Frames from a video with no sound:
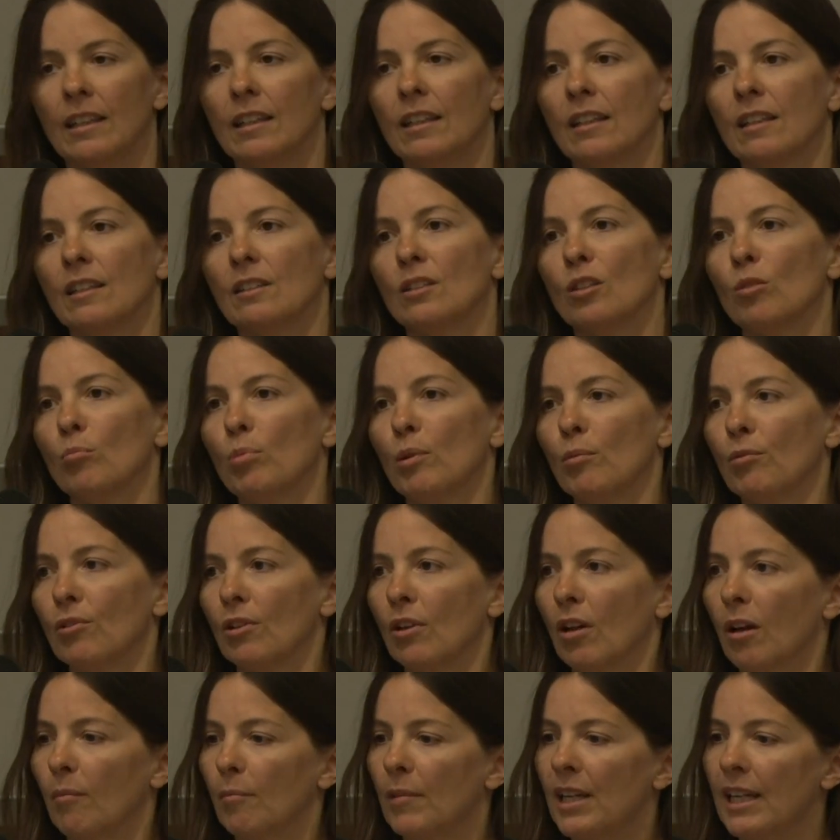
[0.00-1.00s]
So people
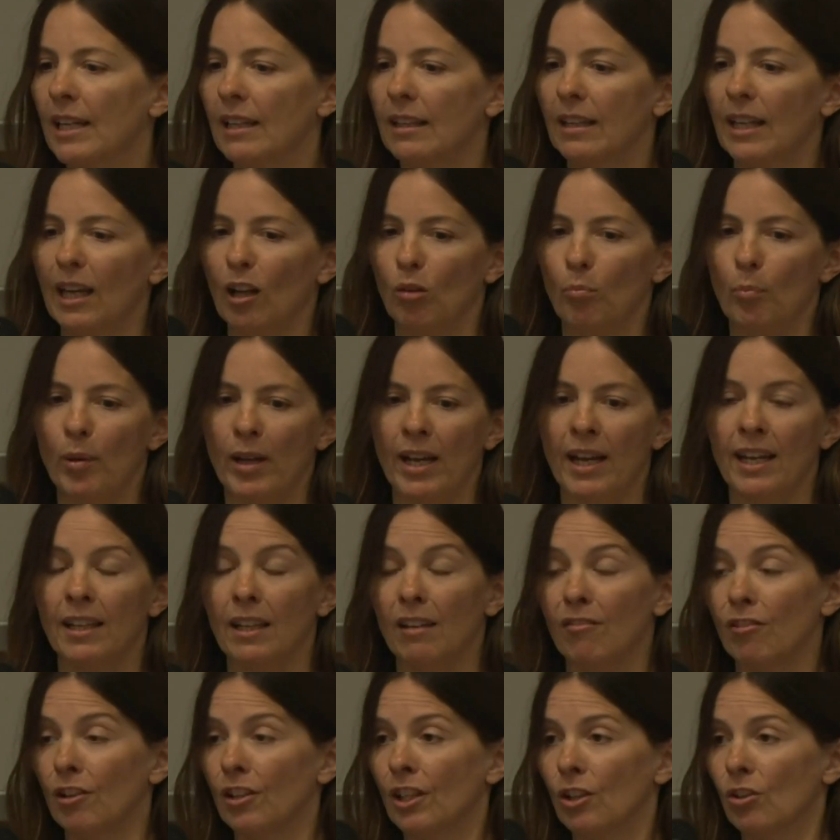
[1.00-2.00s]
come in, they'll pay,
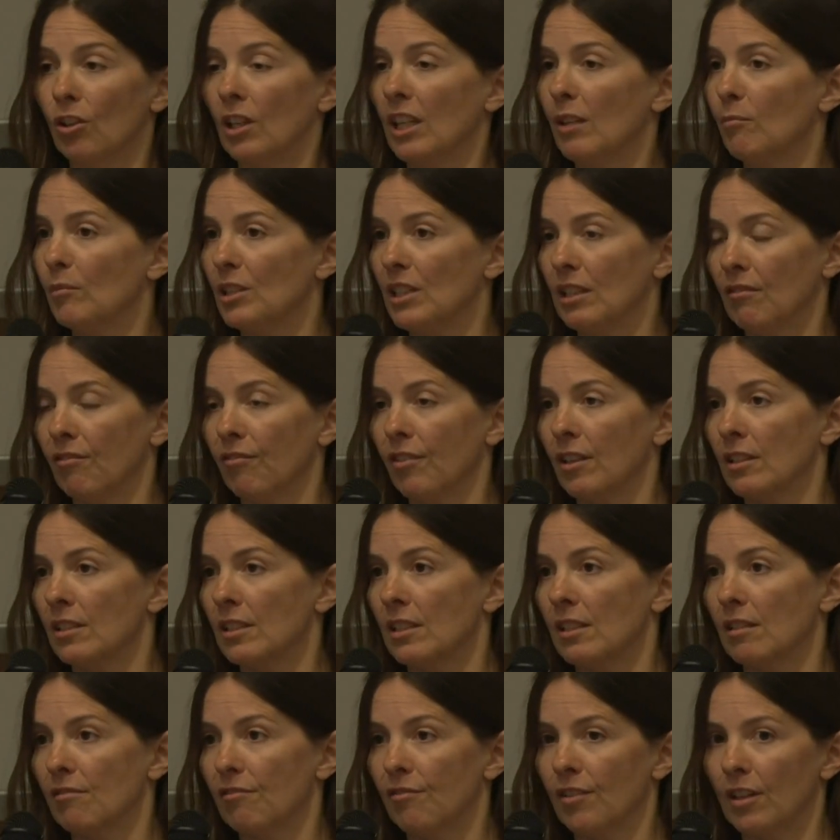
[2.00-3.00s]
they've only got limited
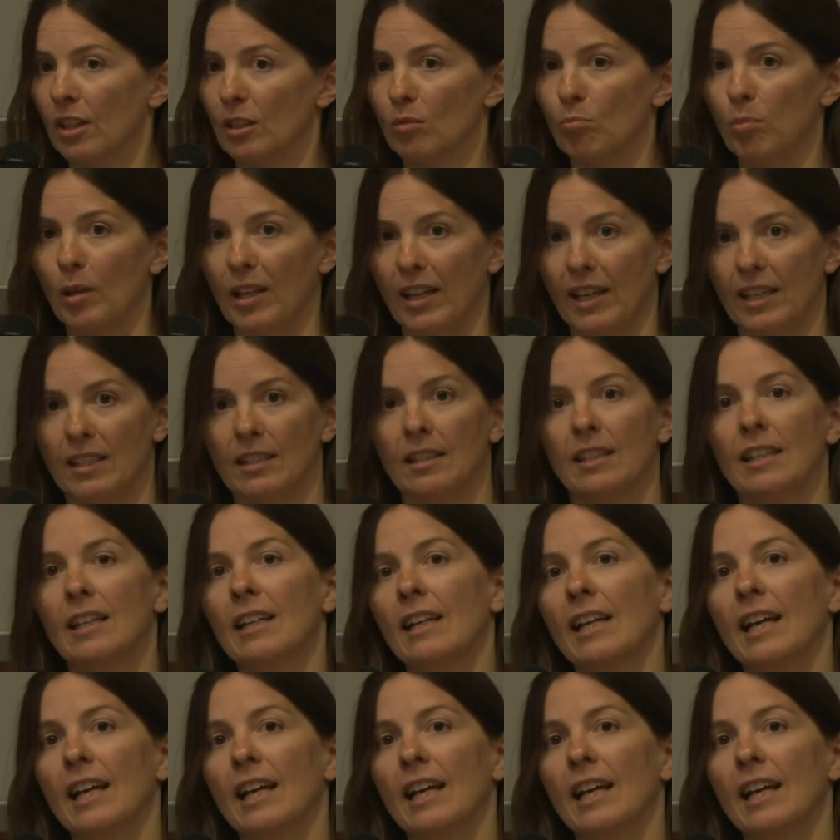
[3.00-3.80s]
funds in the first place,